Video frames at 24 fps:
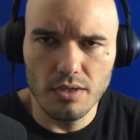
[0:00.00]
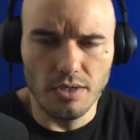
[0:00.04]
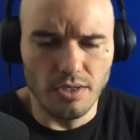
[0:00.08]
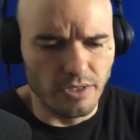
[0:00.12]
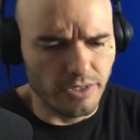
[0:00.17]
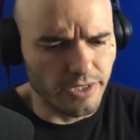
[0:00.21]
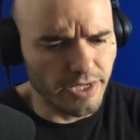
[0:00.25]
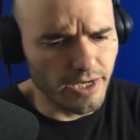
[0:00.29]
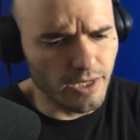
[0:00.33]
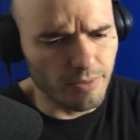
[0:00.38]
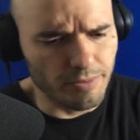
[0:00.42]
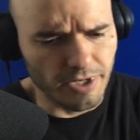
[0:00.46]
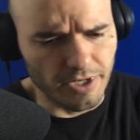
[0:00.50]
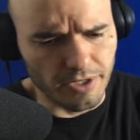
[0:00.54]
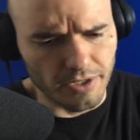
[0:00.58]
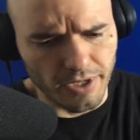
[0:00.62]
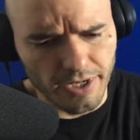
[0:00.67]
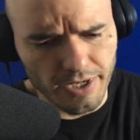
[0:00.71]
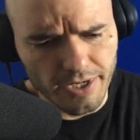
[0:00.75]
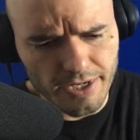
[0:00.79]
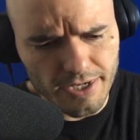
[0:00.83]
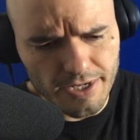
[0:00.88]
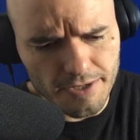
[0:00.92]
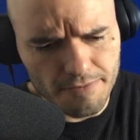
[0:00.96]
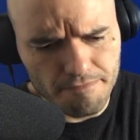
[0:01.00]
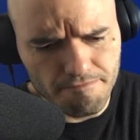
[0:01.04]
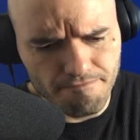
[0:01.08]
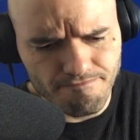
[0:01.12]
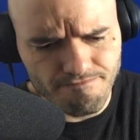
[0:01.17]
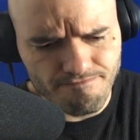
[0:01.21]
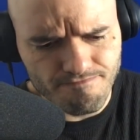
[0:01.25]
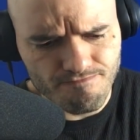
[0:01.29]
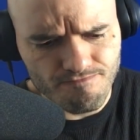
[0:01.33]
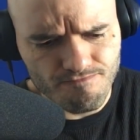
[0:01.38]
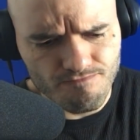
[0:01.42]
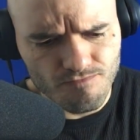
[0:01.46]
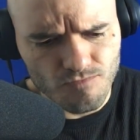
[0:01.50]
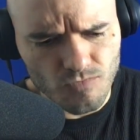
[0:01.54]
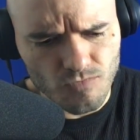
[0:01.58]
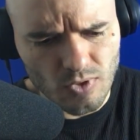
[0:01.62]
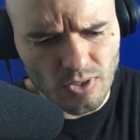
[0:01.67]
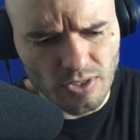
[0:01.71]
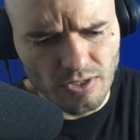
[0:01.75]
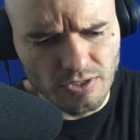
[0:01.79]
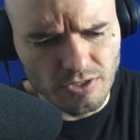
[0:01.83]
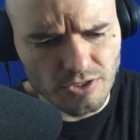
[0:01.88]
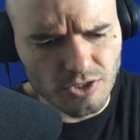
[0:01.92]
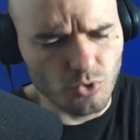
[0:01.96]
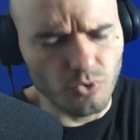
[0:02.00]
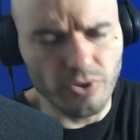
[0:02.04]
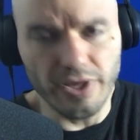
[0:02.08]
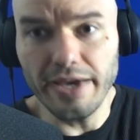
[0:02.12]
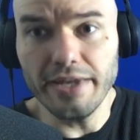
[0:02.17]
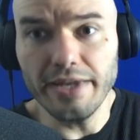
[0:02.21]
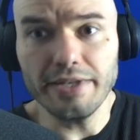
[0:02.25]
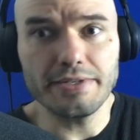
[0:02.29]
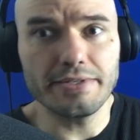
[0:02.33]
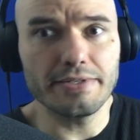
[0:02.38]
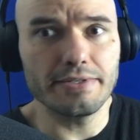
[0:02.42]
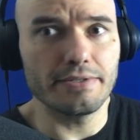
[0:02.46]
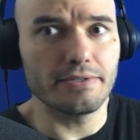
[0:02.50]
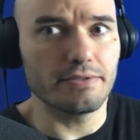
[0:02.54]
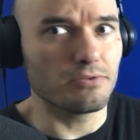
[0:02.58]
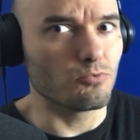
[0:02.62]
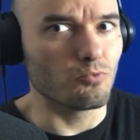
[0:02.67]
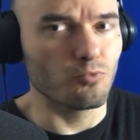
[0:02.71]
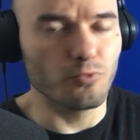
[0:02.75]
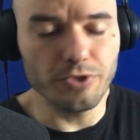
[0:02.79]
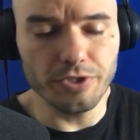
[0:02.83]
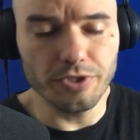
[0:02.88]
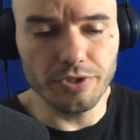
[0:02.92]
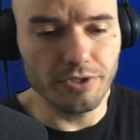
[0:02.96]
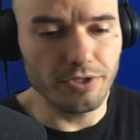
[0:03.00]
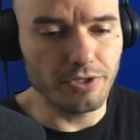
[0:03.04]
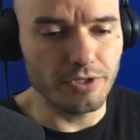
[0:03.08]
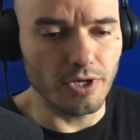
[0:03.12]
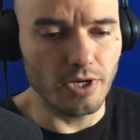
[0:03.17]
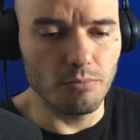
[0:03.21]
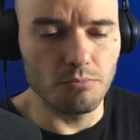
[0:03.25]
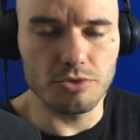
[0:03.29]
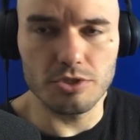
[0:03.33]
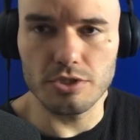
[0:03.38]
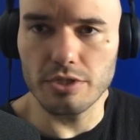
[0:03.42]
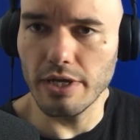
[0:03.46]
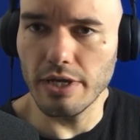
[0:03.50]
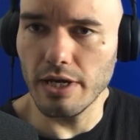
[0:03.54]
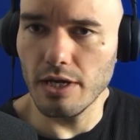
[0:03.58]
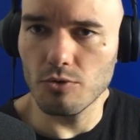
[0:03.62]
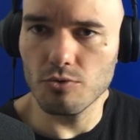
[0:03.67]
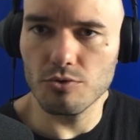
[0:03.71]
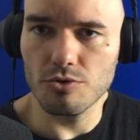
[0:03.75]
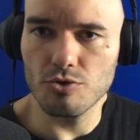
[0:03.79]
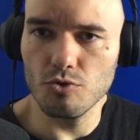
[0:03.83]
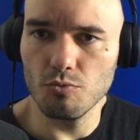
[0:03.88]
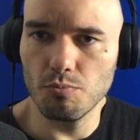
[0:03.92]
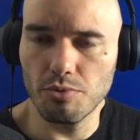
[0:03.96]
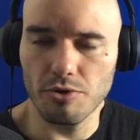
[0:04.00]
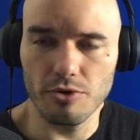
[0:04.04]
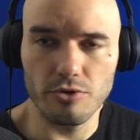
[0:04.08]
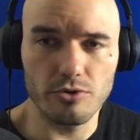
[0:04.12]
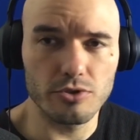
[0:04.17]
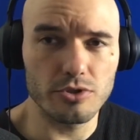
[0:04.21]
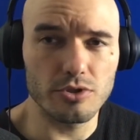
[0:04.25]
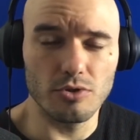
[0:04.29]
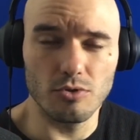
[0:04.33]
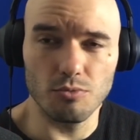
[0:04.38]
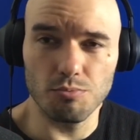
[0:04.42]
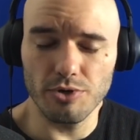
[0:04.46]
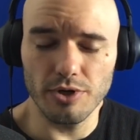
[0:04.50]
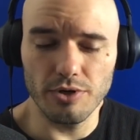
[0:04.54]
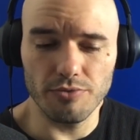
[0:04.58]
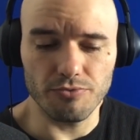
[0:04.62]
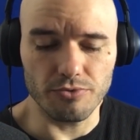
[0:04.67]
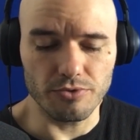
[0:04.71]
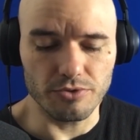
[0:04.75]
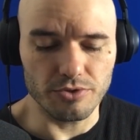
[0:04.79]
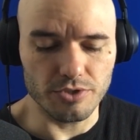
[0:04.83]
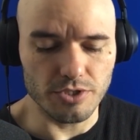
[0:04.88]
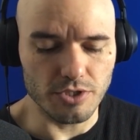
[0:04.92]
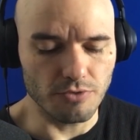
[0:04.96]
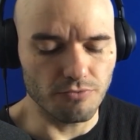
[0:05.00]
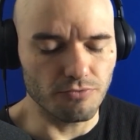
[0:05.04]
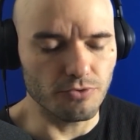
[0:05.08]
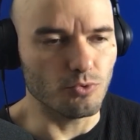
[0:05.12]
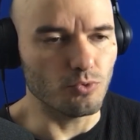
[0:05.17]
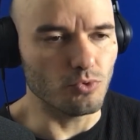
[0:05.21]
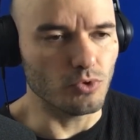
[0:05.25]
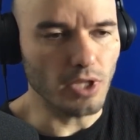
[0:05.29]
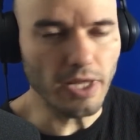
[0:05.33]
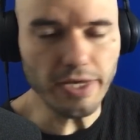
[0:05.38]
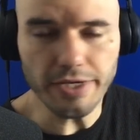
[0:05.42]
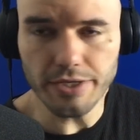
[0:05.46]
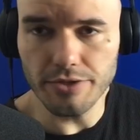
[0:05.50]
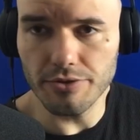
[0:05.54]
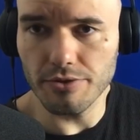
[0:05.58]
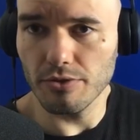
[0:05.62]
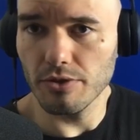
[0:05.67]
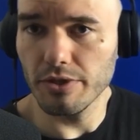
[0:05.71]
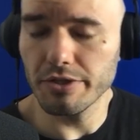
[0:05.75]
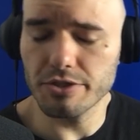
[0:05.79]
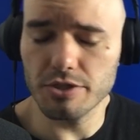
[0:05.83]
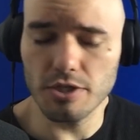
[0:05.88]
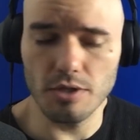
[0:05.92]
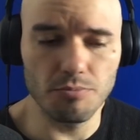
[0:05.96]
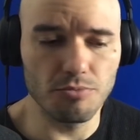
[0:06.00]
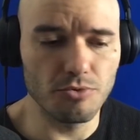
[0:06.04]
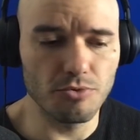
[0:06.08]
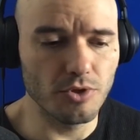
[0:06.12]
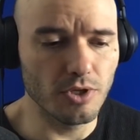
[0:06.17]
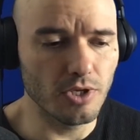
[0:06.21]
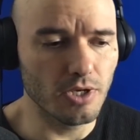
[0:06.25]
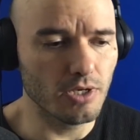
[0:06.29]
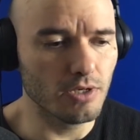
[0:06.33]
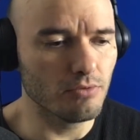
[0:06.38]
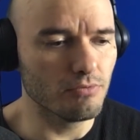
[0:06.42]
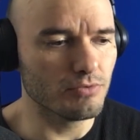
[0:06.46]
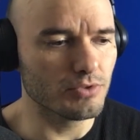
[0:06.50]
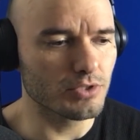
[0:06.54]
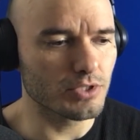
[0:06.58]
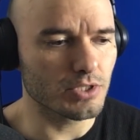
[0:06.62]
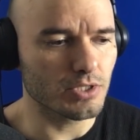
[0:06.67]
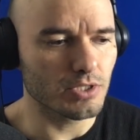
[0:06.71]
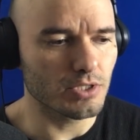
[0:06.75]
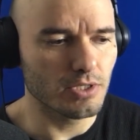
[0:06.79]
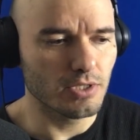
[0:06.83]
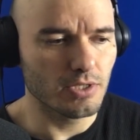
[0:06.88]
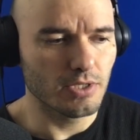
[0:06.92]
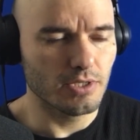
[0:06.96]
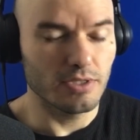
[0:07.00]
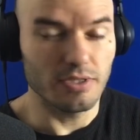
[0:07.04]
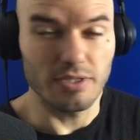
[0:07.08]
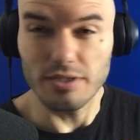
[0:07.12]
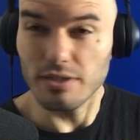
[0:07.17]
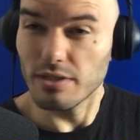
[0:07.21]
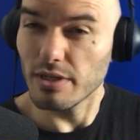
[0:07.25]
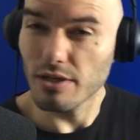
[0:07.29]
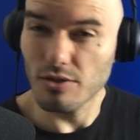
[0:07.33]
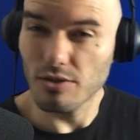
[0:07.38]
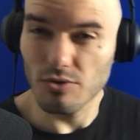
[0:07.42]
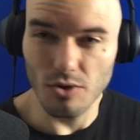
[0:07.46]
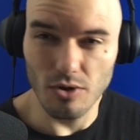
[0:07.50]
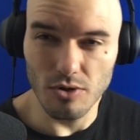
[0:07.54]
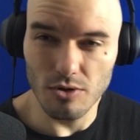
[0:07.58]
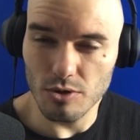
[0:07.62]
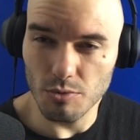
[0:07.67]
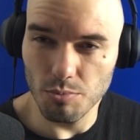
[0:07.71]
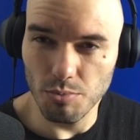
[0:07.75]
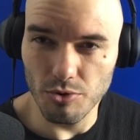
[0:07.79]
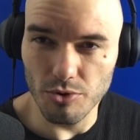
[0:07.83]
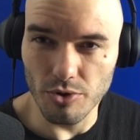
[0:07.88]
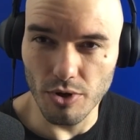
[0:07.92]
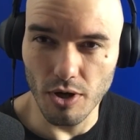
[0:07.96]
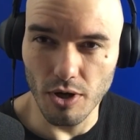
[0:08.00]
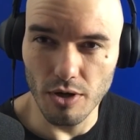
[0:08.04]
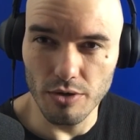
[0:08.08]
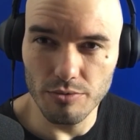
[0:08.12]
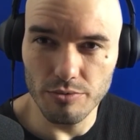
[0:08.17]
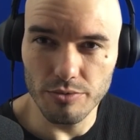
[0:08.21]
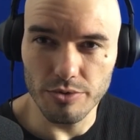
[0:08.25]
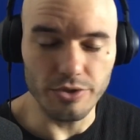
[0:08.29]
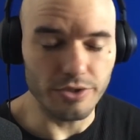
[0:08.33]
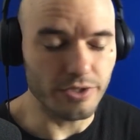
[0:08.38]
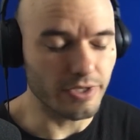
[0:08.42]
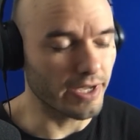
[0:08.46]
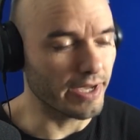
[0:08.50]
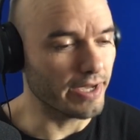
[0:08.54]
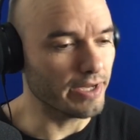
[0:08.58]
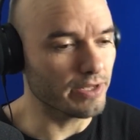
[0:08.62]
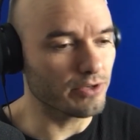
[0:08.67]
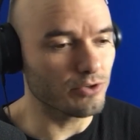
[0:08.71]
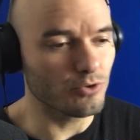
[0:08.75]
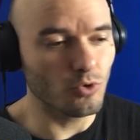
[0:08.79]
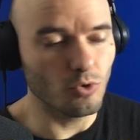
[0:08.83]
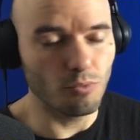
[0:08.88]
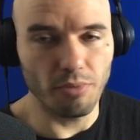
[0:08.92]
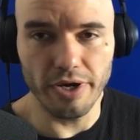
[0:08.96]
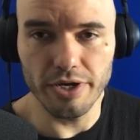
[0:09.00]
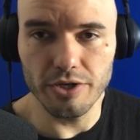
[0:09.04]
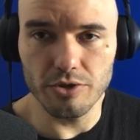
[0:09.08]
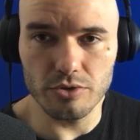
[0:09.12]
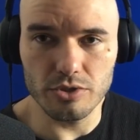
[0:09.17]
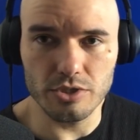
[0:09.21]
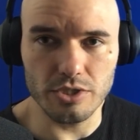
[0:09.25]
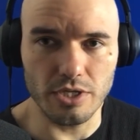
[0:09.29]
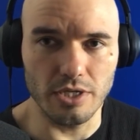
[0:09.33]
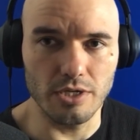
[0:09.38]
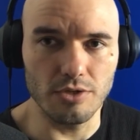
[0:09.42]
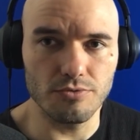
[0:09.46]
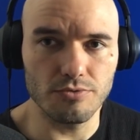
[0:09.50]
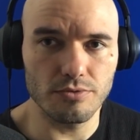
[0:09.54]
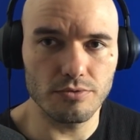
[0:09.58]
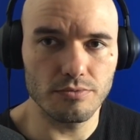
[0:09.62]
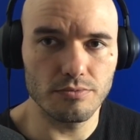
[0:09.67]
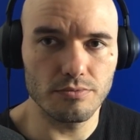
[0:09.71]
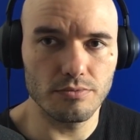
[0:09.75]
Yeah, man, so that really comes down to personal preference. If you like the lace-up gloves, they take longer to put on, you can't do it by yourself.